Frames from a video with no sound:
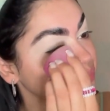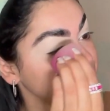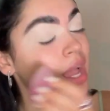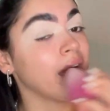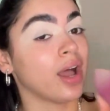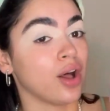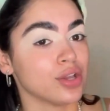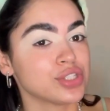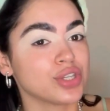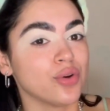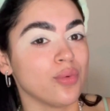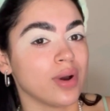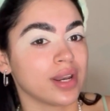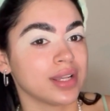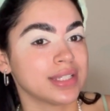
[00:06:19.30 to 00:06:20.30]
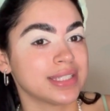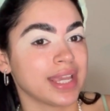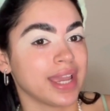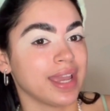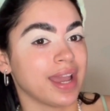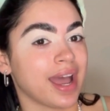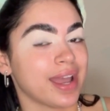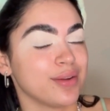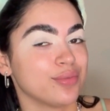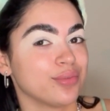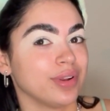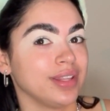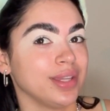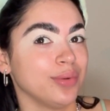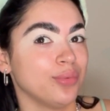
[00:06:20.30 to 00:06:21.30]
I also want to say I
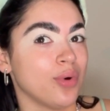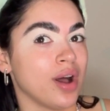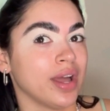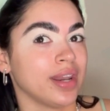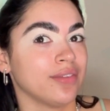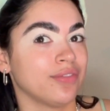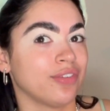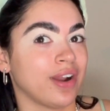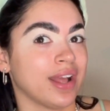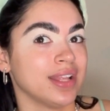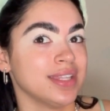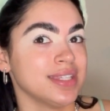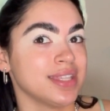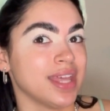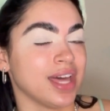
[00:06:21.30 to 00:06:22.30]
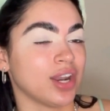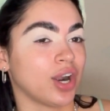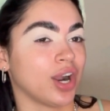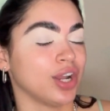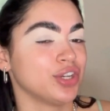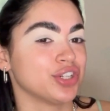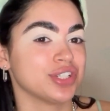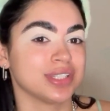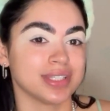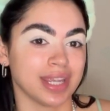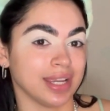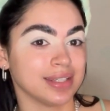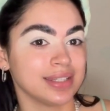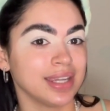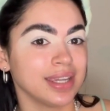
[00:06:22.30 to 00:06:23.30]
really want friends that are
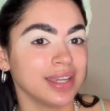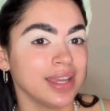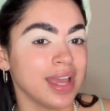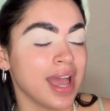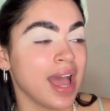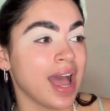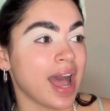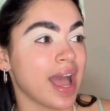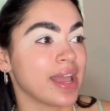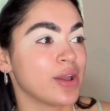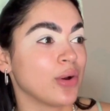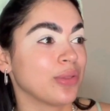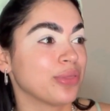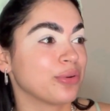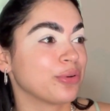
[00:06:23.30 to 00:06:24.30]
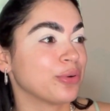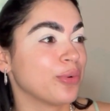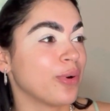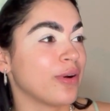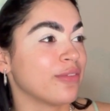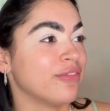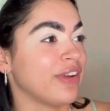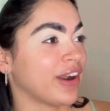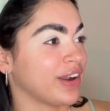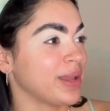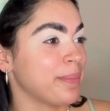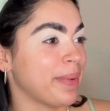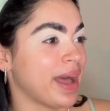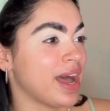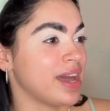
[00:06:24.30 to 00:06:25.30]
understanding. I go through very
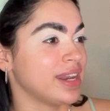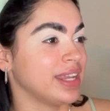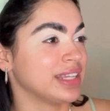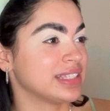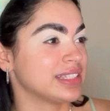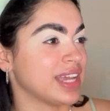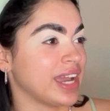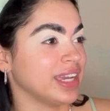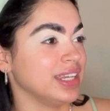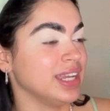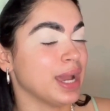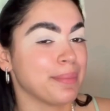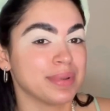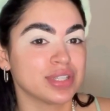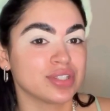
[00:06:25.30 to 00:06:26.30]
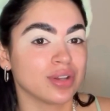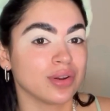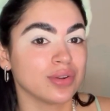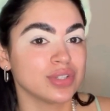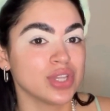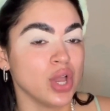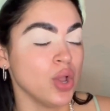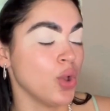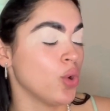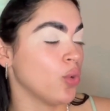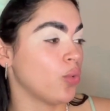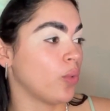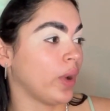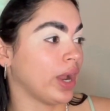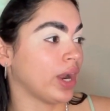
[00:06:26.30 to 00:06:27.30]
bad anxiety episodes
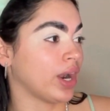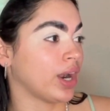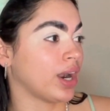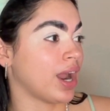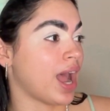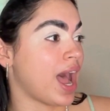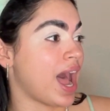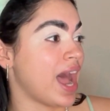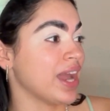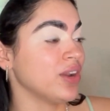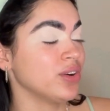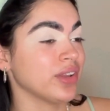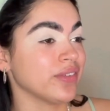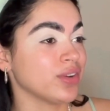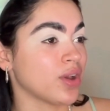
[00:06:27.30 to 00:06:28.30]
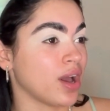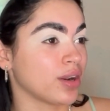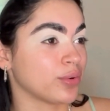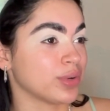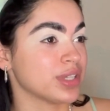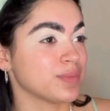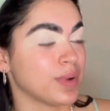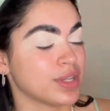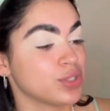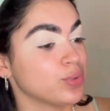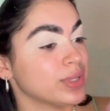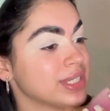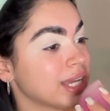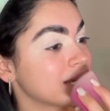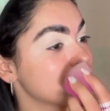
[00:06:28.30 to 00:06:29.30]
where I don't even know how to respond to a
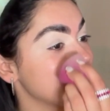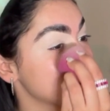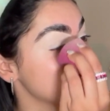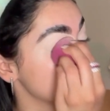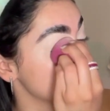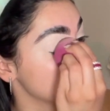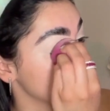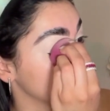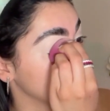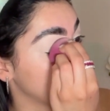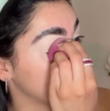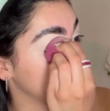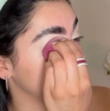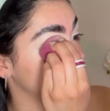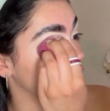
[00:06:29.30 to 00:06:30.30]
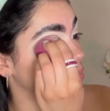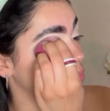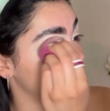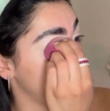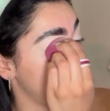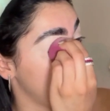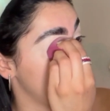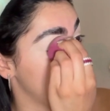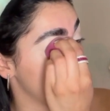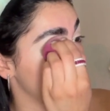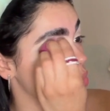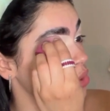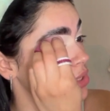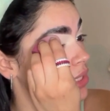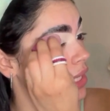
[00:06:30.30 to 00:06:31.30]
text message, let alone
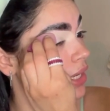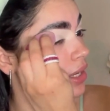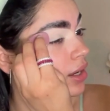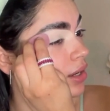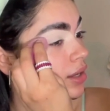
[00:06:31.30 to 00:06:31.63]
hold like